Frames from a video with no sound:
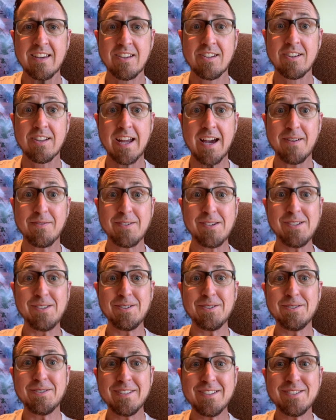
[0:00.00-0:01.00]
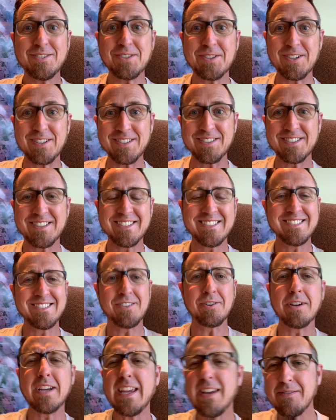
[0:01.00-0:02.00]
Good afternoon, church,
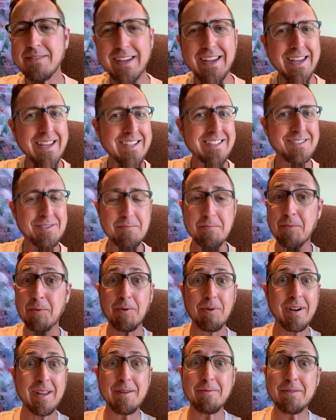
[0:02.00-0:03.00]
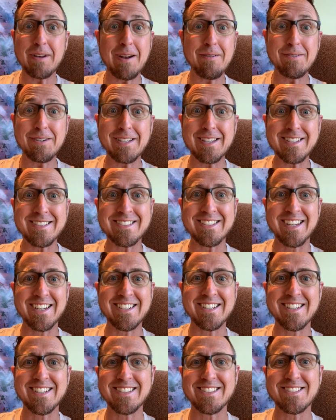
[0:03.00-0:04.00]
or evening, or morning, whenever you're listening
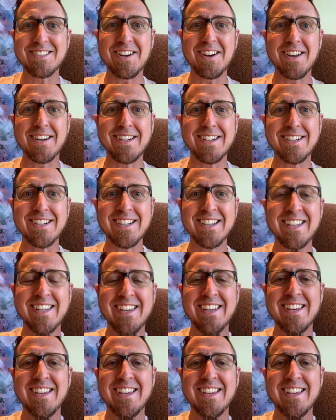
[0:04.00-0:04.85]
to this. Scott here.